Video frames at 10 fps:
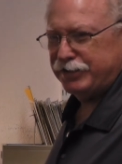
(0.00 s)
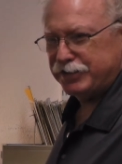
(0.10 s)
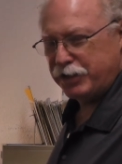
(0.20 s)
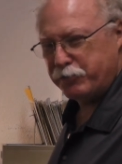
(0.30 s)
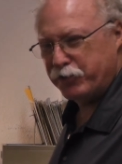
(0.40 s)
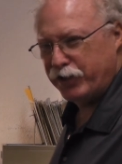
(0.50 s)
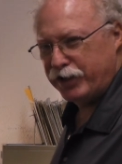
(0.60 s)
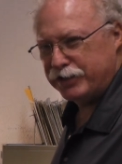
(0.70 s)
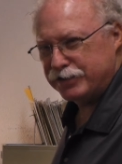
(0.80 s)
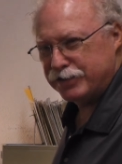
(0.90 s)
the same
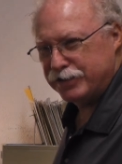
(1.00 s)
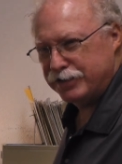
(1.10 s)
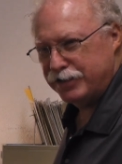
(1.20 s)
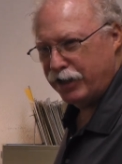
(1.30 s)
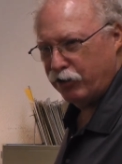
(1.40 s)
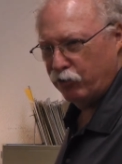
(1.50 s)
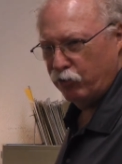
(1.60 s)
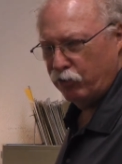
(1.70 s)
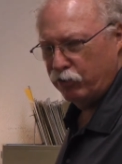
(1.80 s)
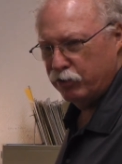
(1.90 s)
place. Yeah. Isn't that
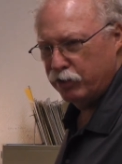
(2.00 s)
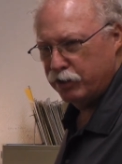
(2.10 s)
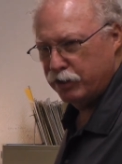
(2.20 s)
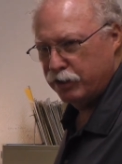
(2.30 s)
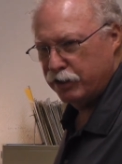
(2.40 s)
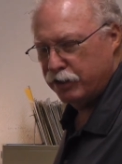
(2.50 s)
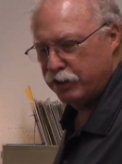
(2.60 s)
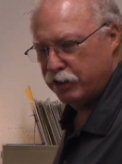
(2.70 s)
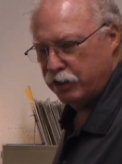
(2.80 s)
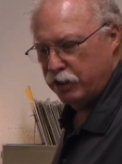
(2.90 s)
cool?
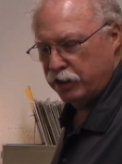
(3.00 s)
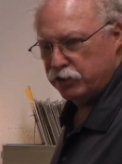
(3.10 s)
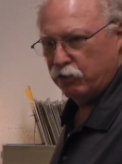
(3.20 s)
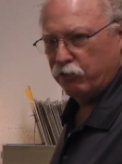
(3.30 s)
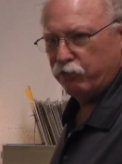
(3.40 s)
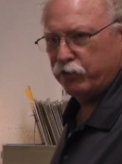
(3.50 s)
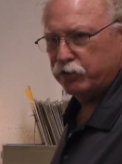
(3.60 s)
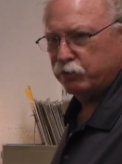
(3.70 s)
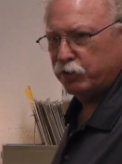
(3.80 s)
So first